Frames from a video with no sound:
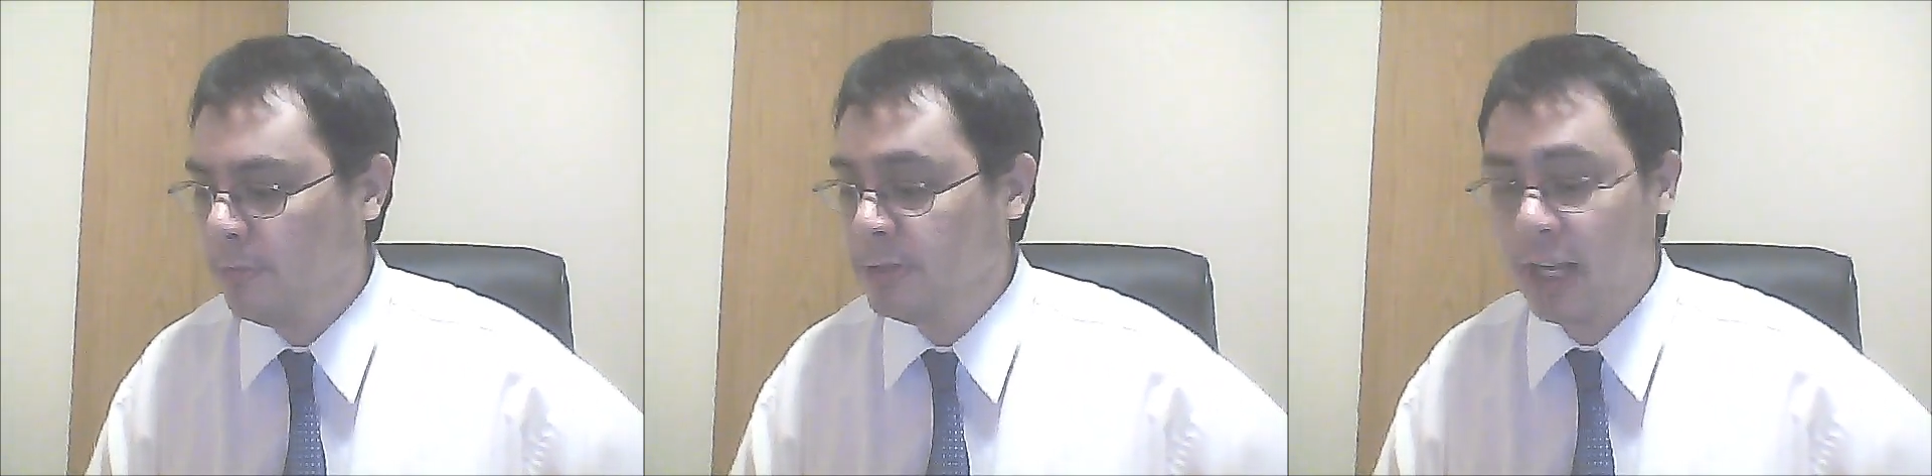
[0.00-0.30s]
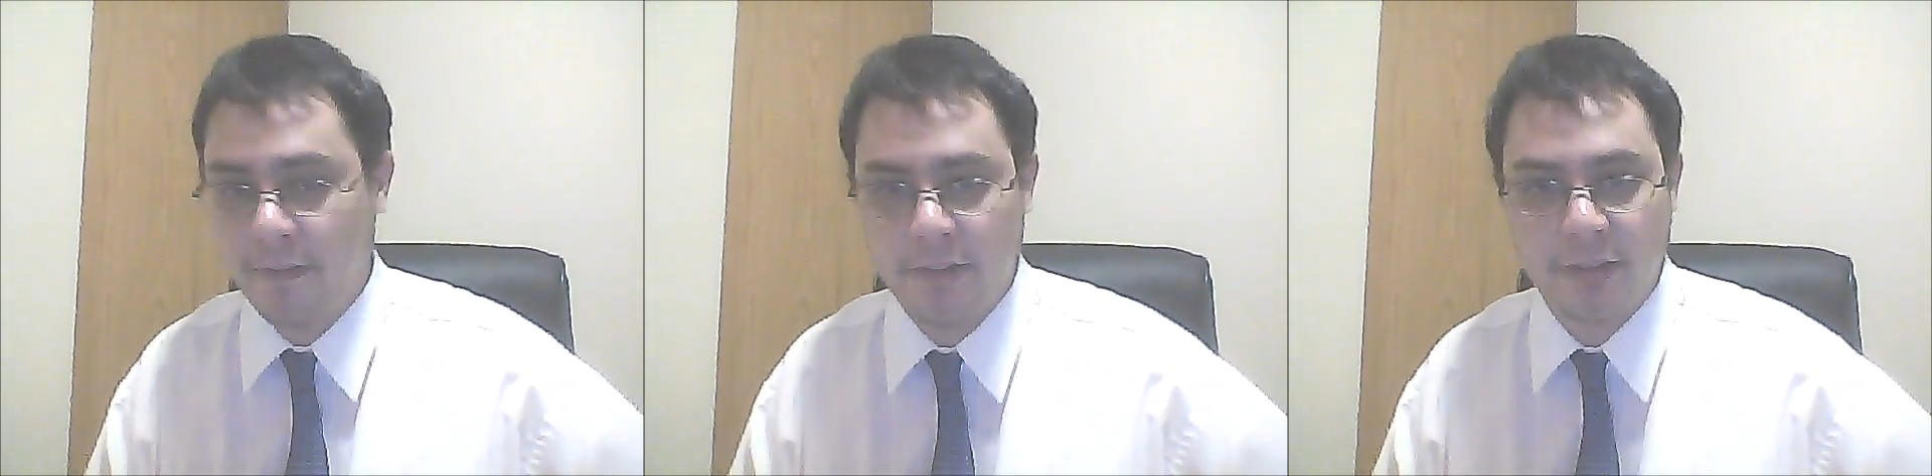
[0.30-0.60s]

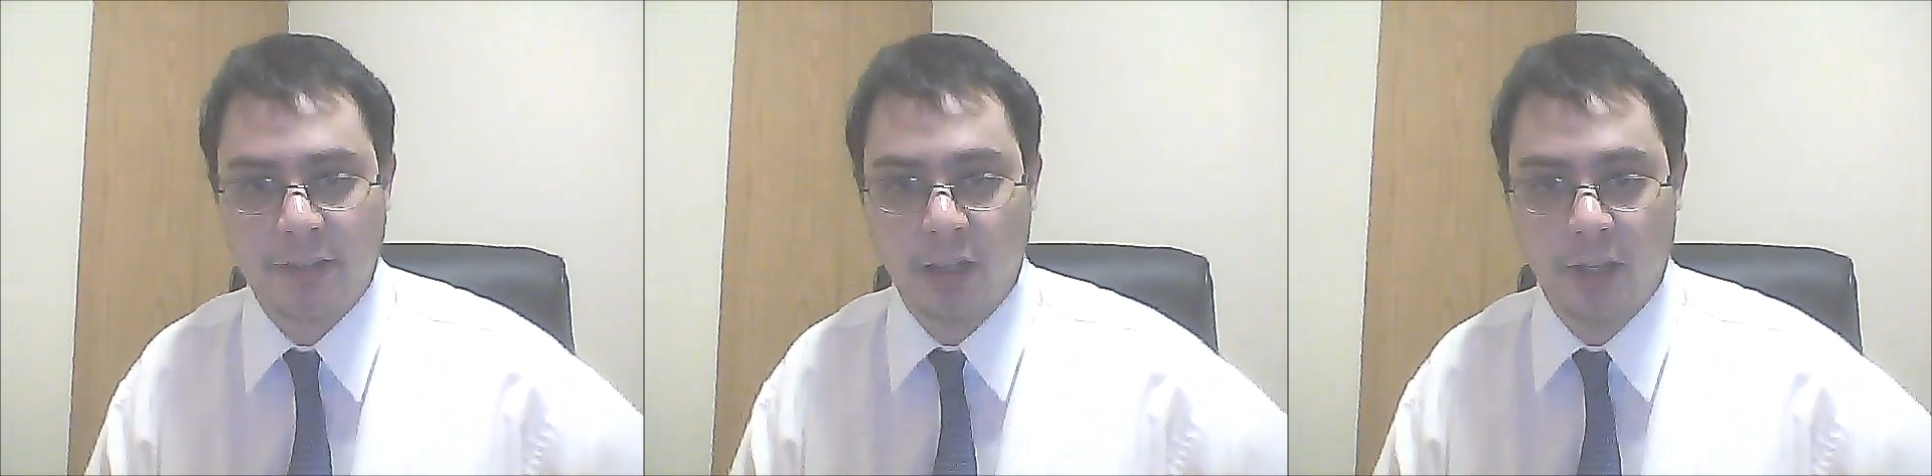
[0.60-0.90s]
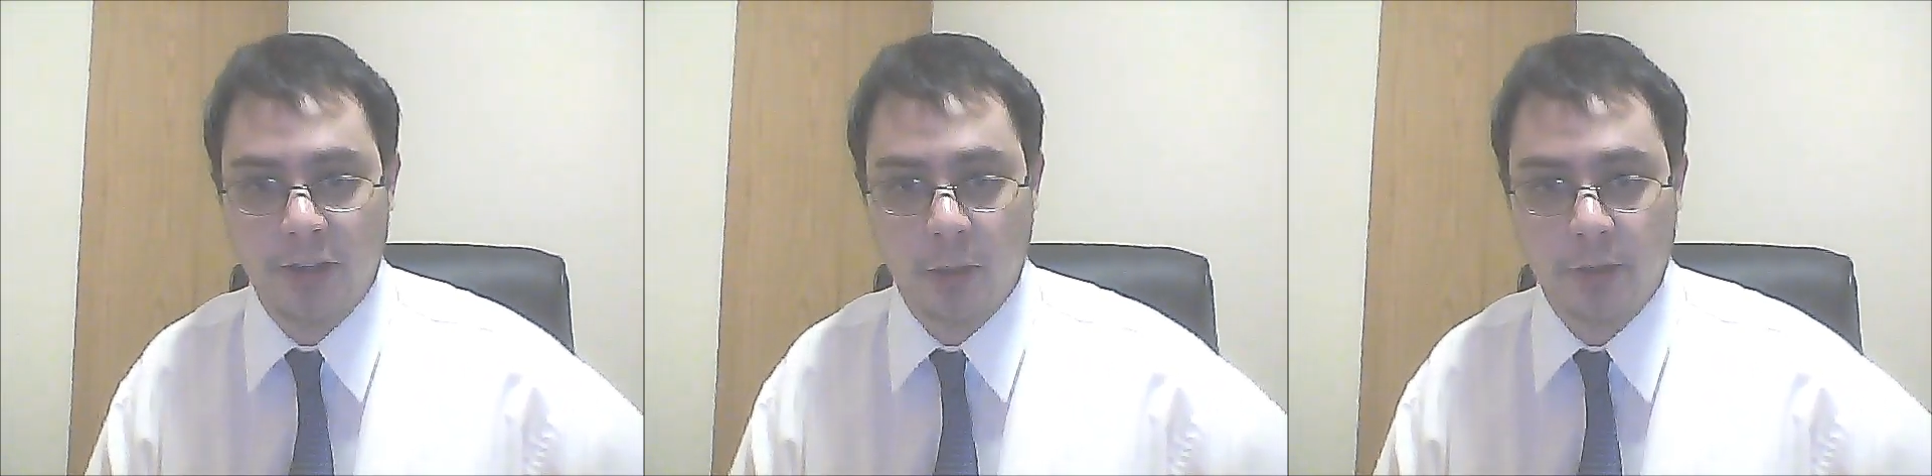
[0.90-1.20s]
Jeff is still
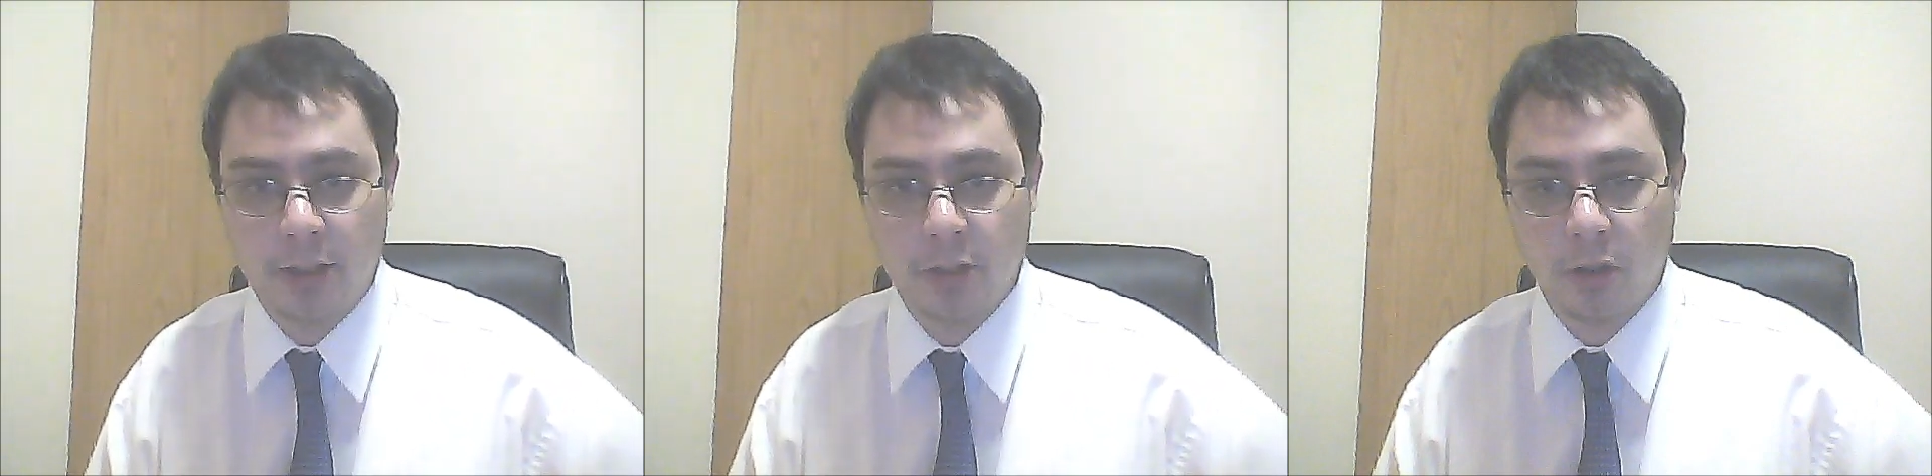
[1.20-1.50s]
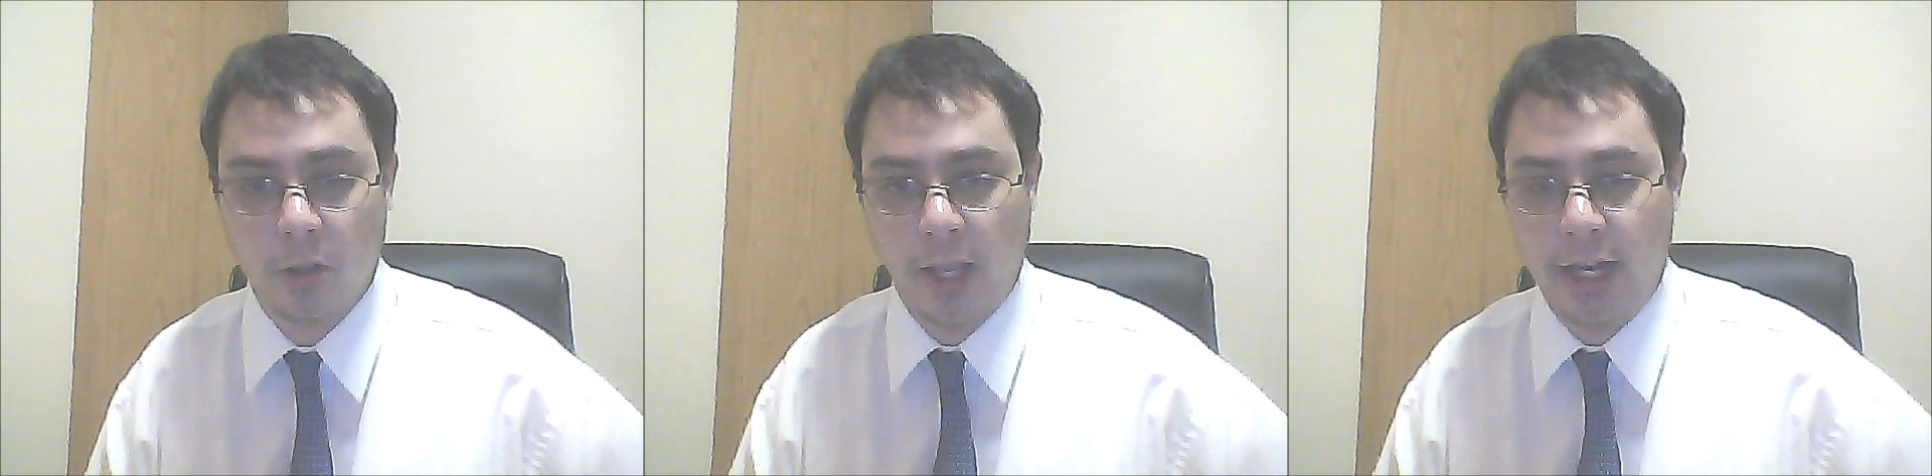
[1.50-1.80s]
at the
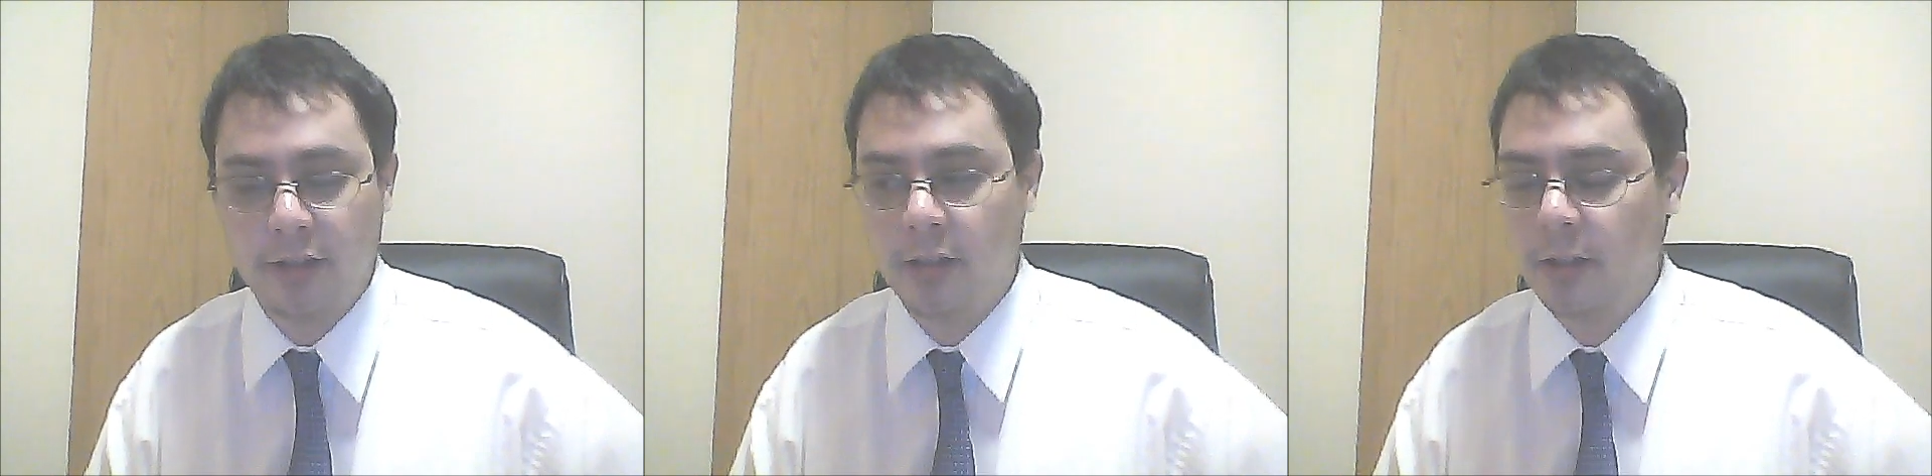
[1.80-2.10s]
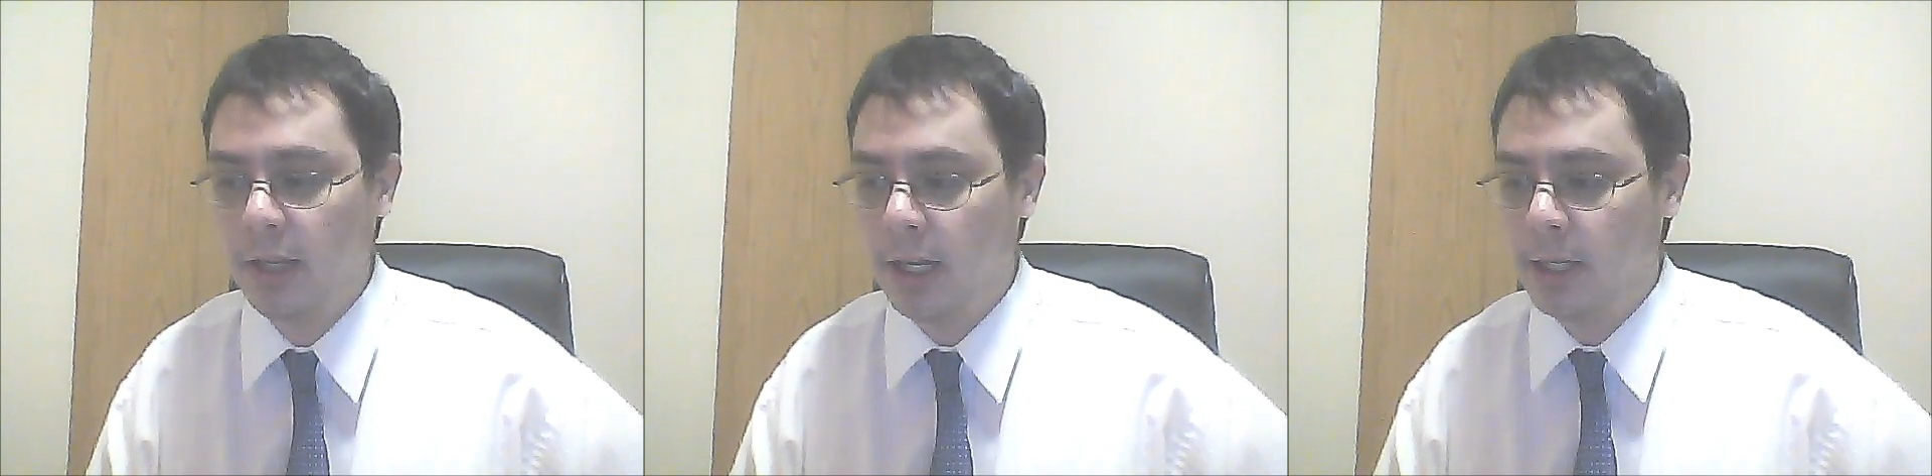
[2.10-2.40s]
original location.